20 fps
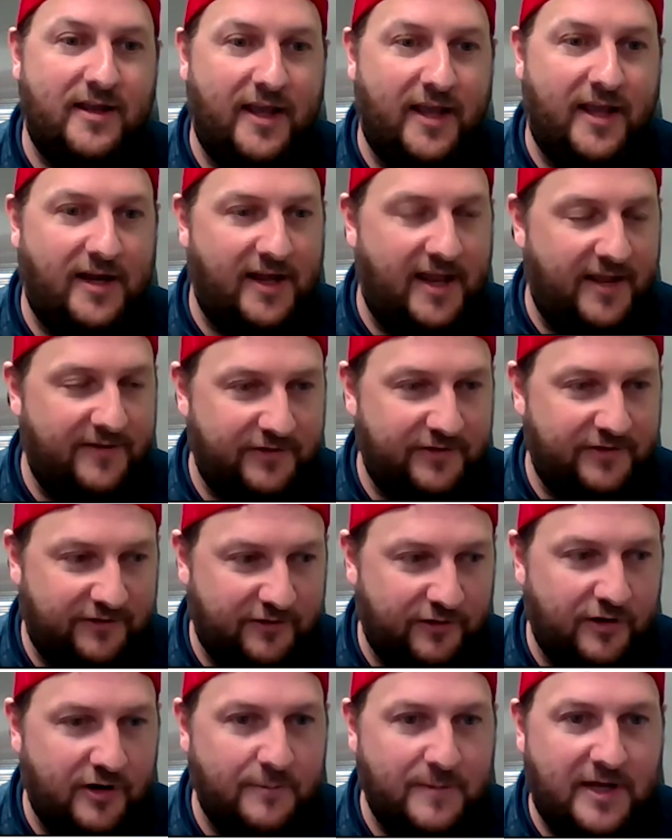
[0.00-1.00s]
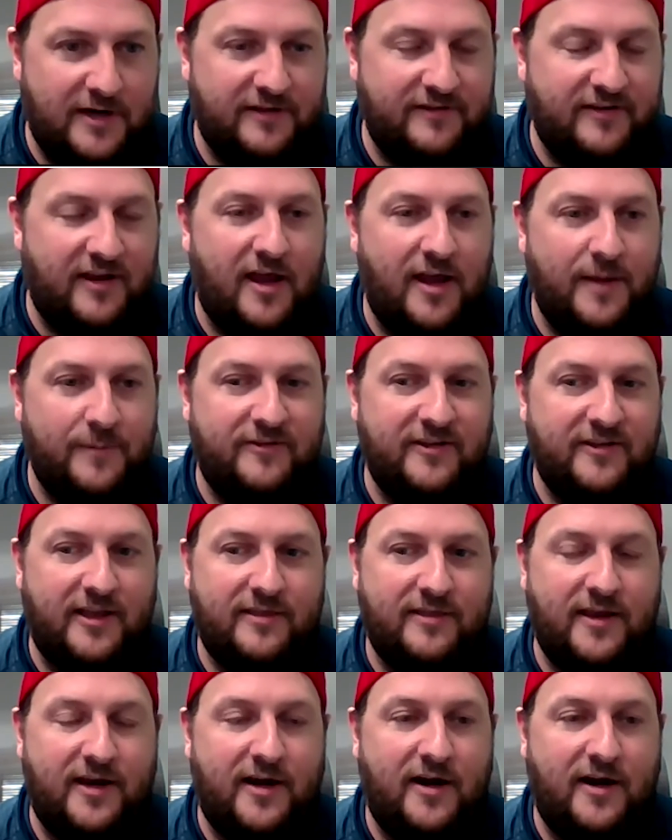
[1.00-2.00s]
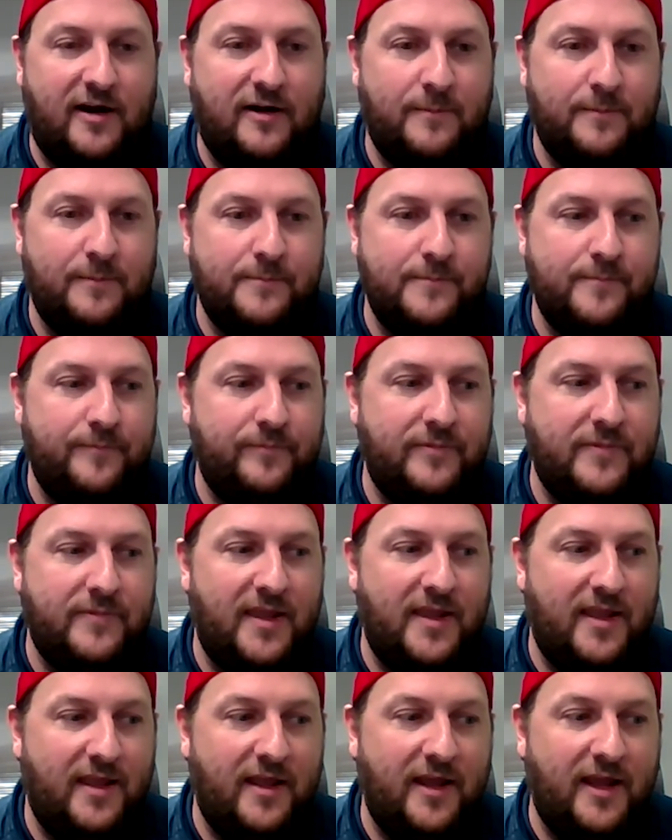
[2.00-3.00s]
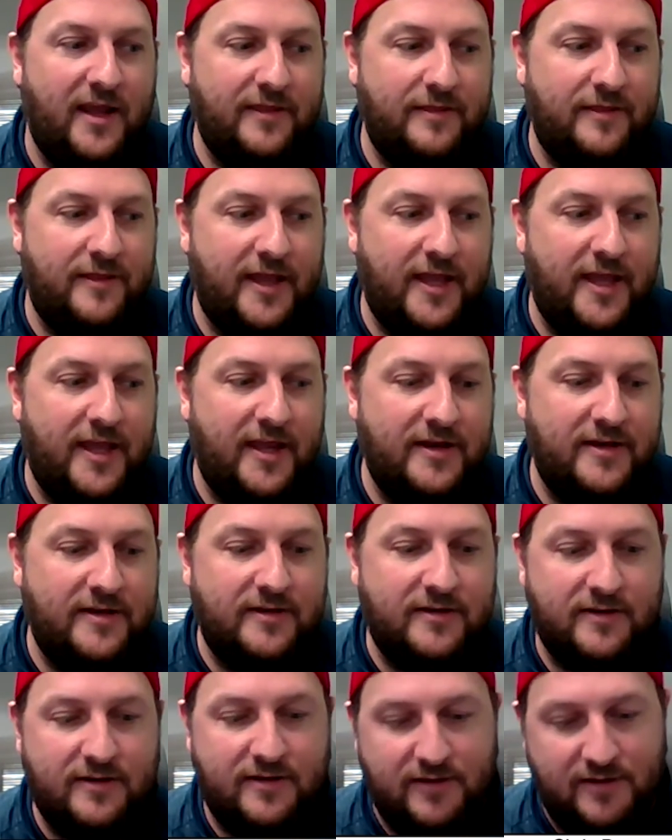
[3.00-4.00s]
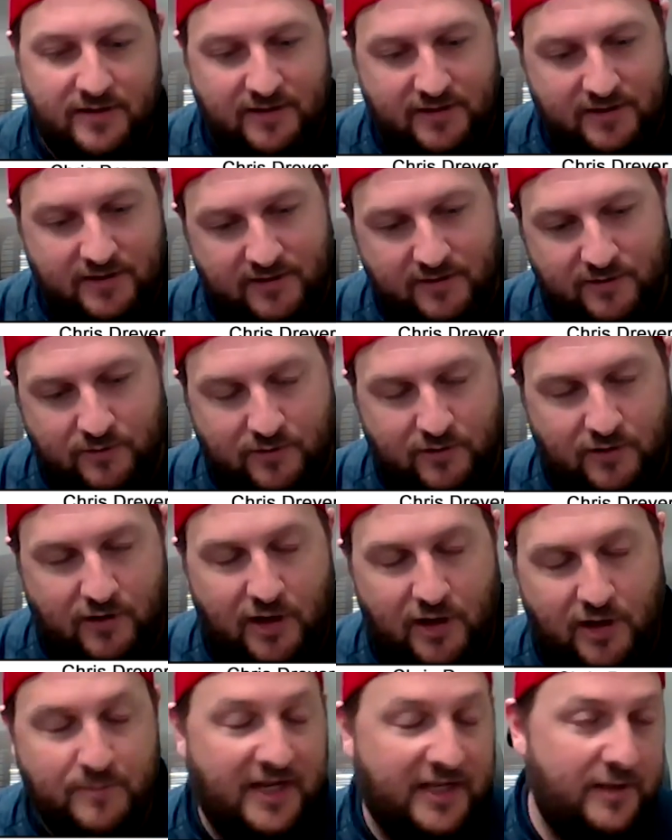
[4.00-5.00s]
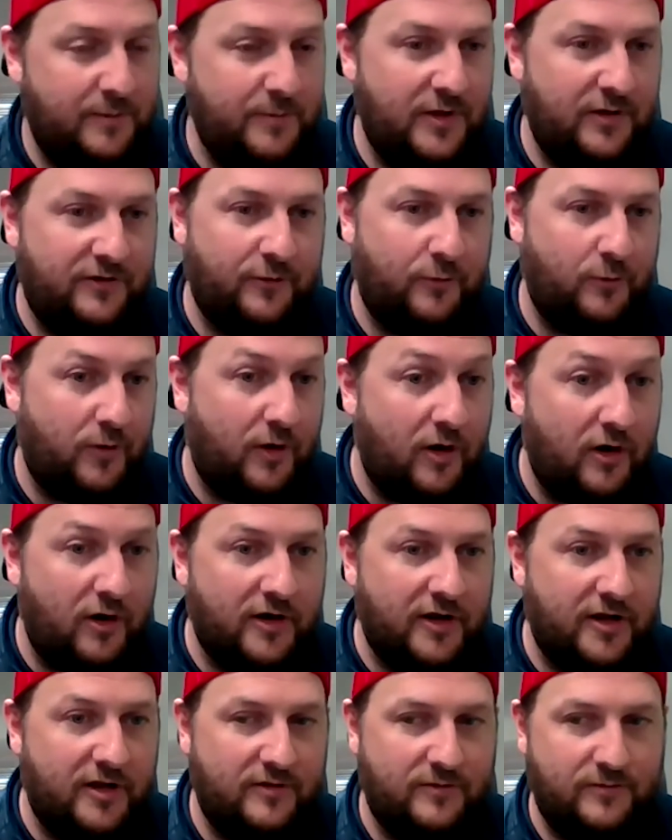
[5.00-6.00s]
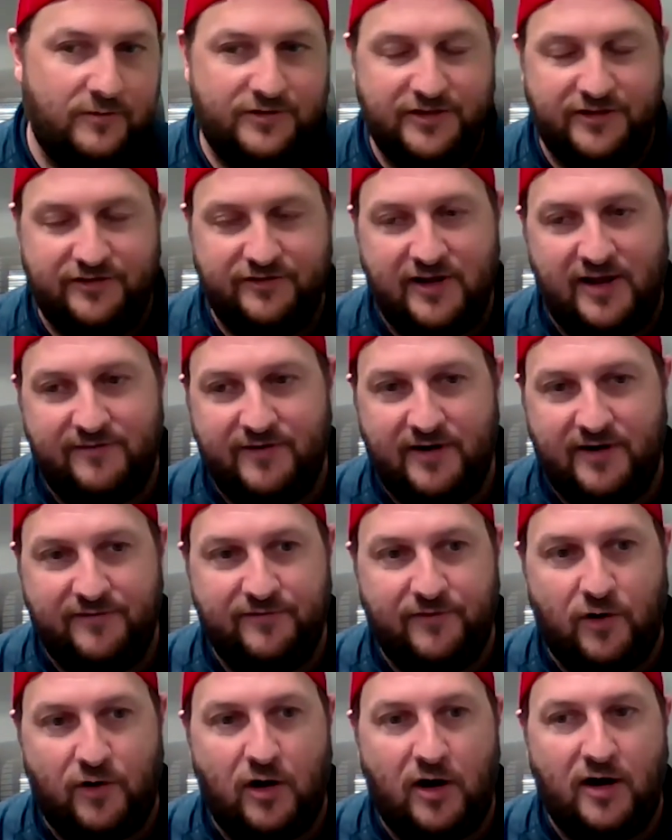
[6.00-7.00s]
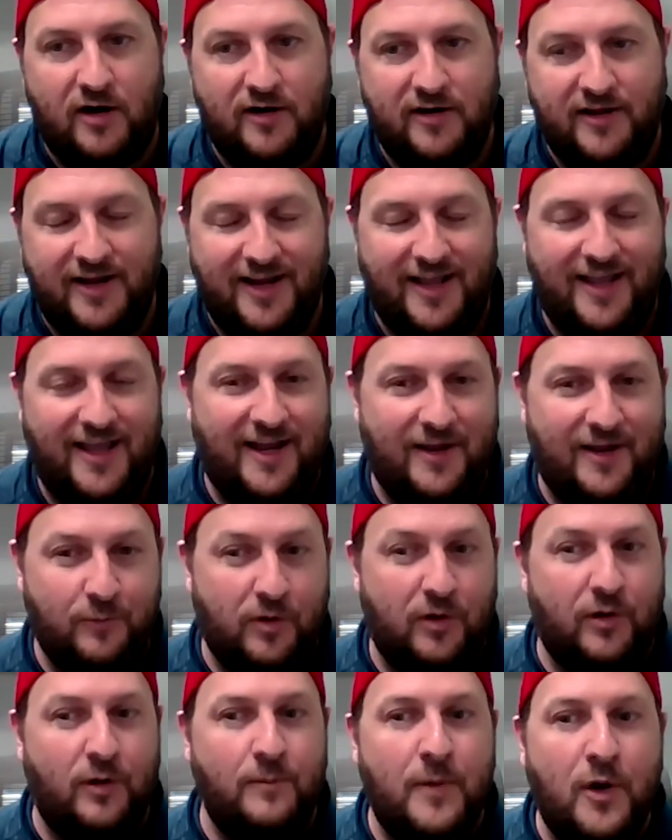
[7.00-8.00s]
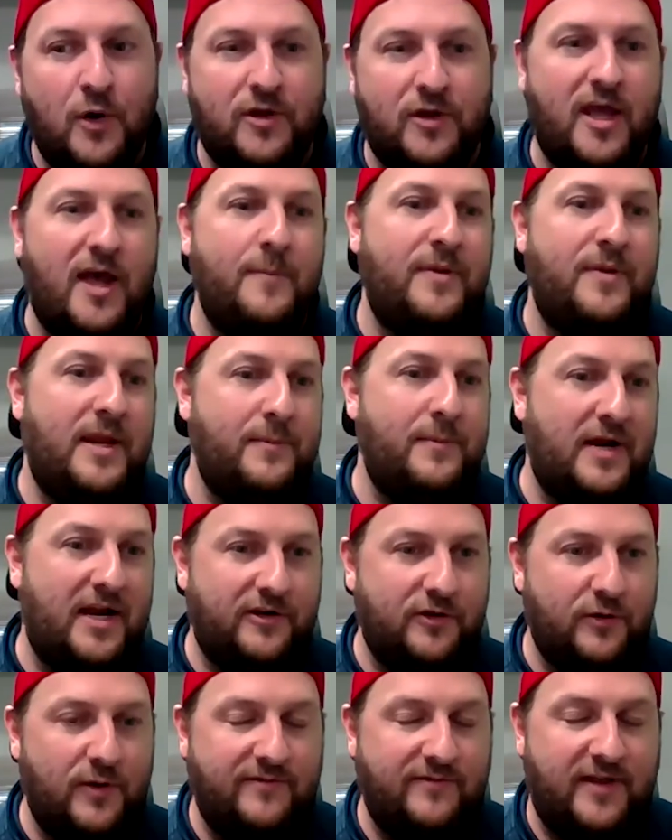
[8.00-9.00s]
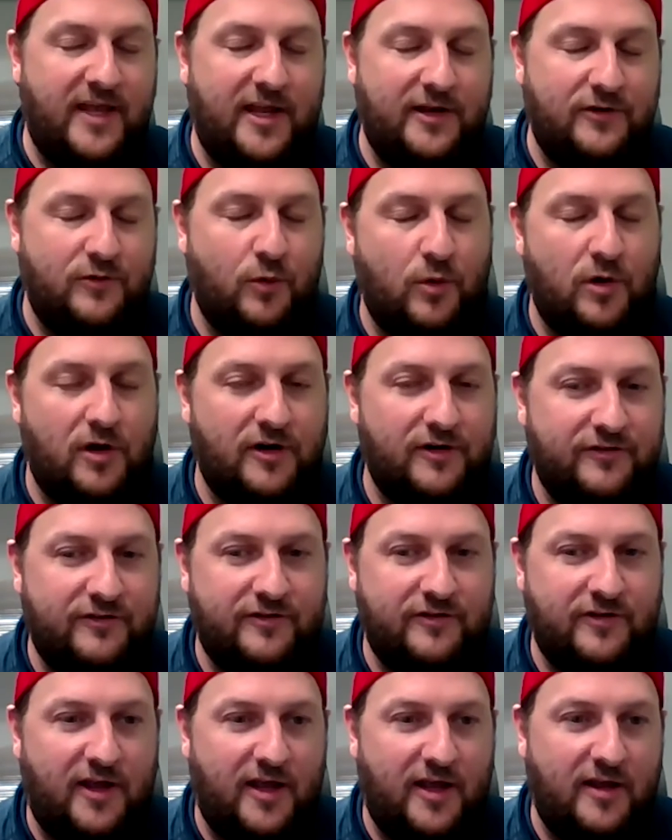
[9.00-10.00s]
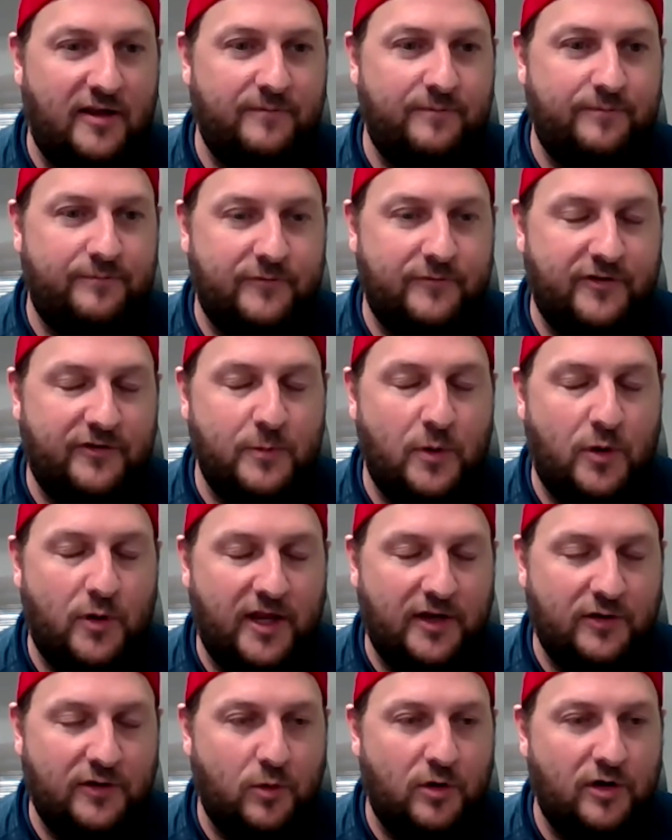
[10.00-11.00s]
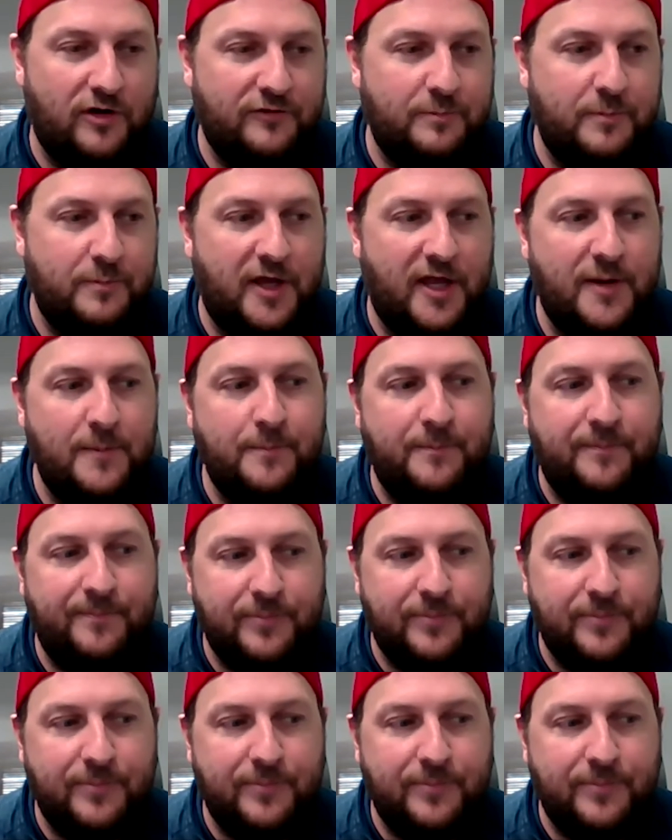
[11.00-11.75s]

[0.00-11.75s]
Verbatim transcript: And I have a certain amount of time set there. And then on my commute to work, which it's not very far, and, I, and I, we're a remote company, but I do have a headquarters, uh, small headquarters. But